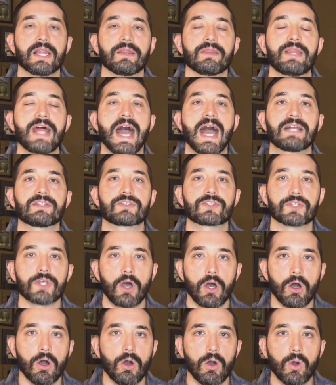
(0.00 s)

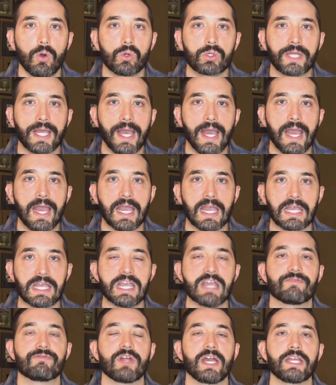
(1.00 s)
That's okay.
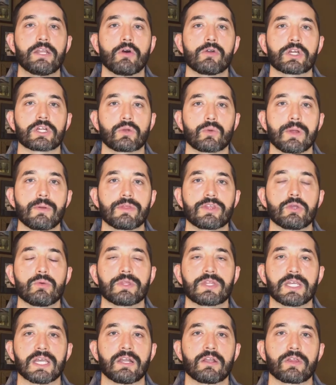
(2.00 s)
If they don't agree with you
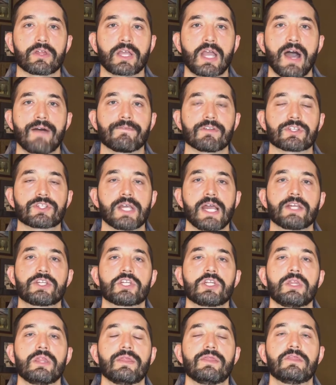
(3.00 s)
at the end of the
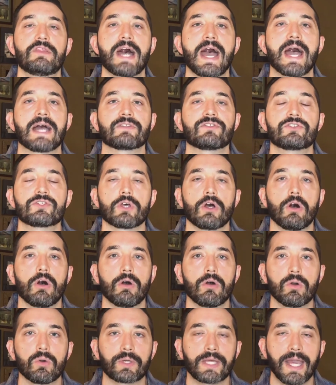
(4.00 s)
conversation, that's
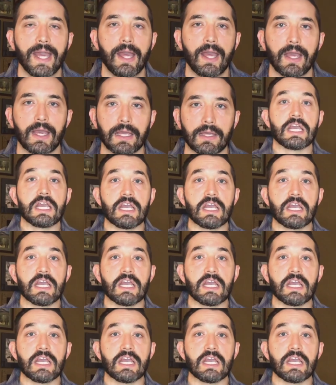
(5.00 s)
okay.